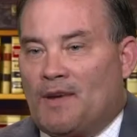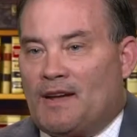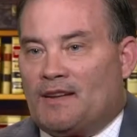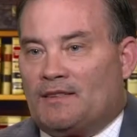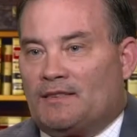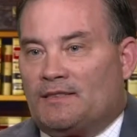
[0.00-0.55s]

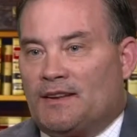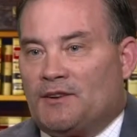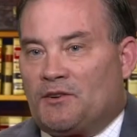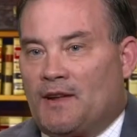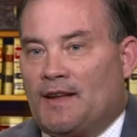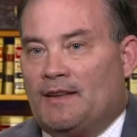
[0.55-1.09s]
has
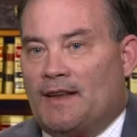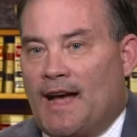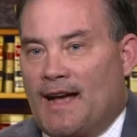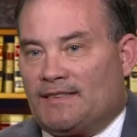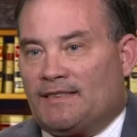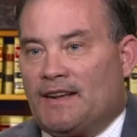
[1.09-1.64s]
essentially
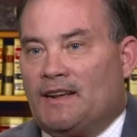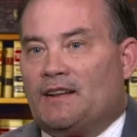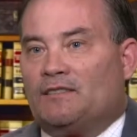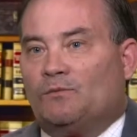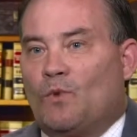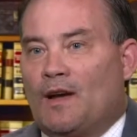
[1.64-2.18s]
nastied
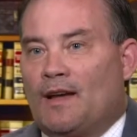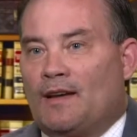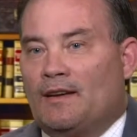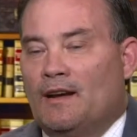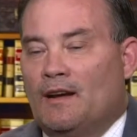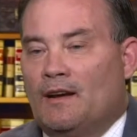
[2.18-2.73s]
his
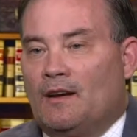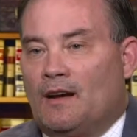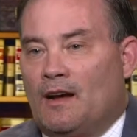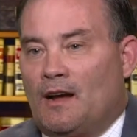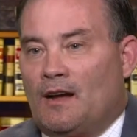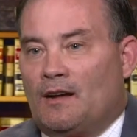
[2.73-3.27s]
way
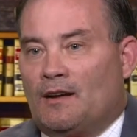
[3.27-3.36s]
uh,